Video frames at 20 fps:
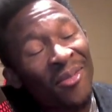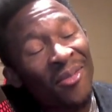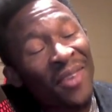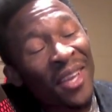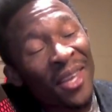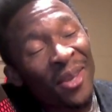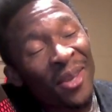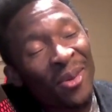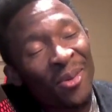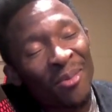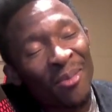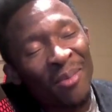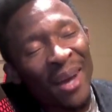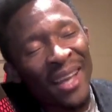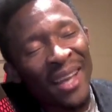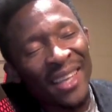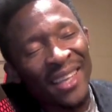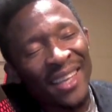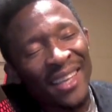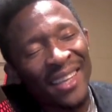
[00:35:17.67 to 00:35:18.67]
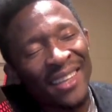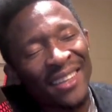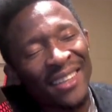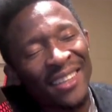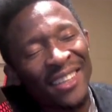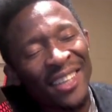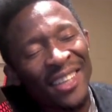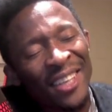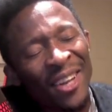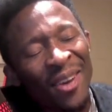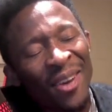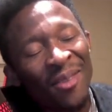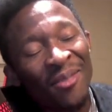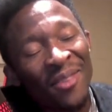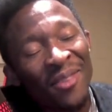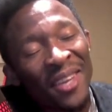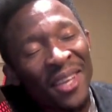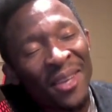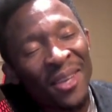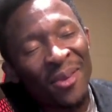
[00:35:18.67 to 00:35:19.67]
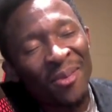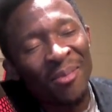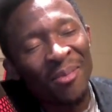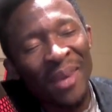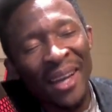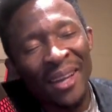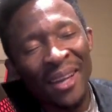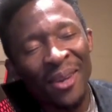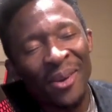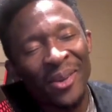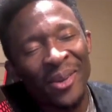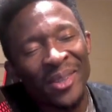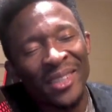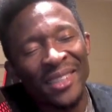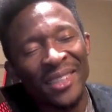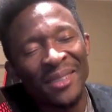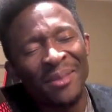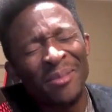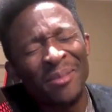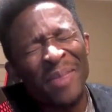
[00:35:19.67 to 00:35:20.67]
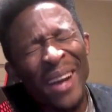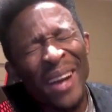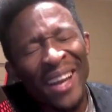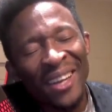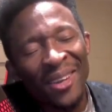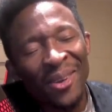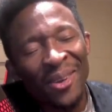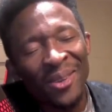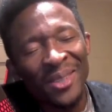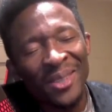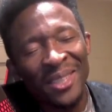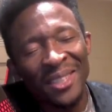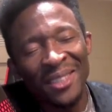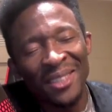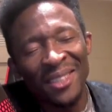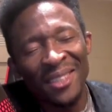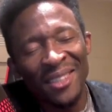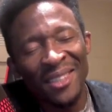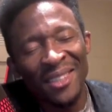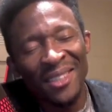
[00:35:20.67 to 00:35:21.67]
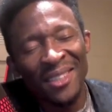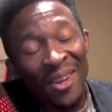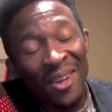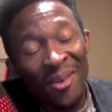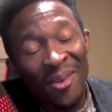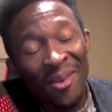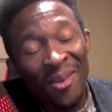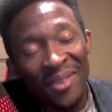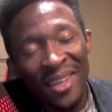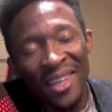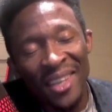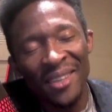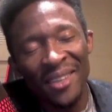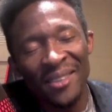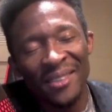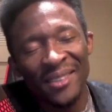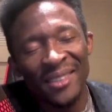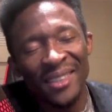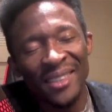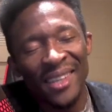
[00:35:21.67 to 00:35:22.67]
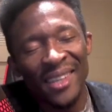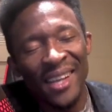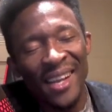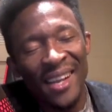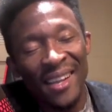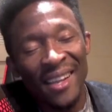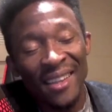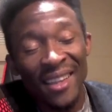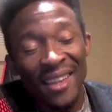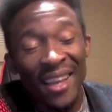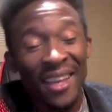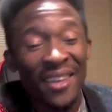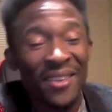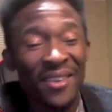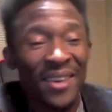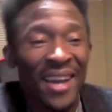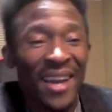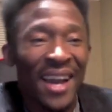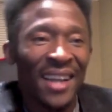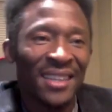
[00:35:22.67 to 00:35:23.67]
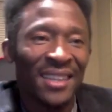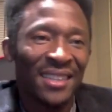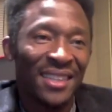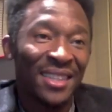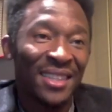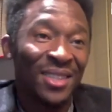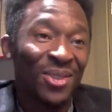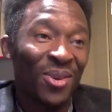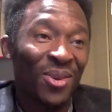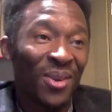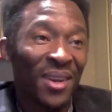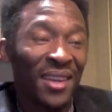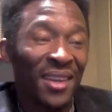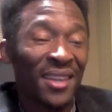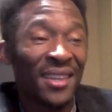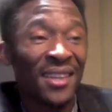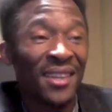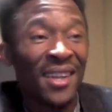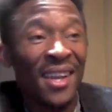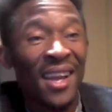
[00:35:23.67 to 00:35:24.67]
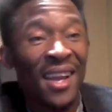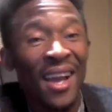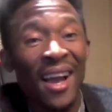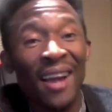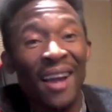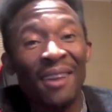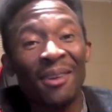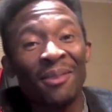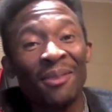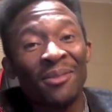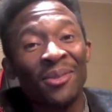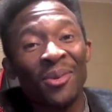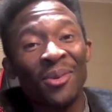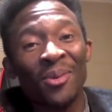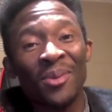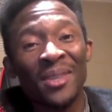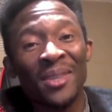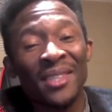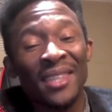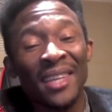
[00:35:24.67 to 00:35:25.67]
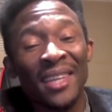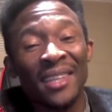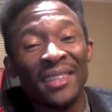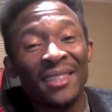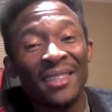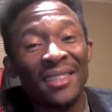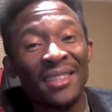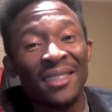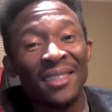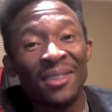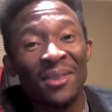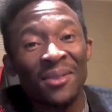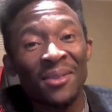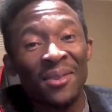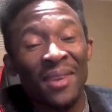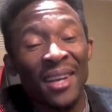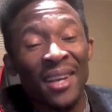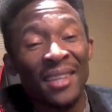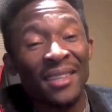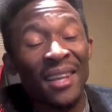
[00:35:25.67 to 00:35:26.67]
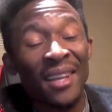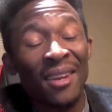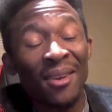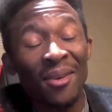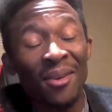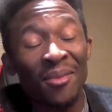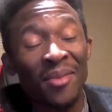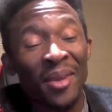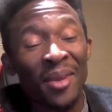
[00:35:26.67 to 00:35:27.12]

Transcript: you, my King, loving you, my Lord Jesus, loving you. Thank you, guys. Enjoy. I love to always say this: Jesus Christ, I love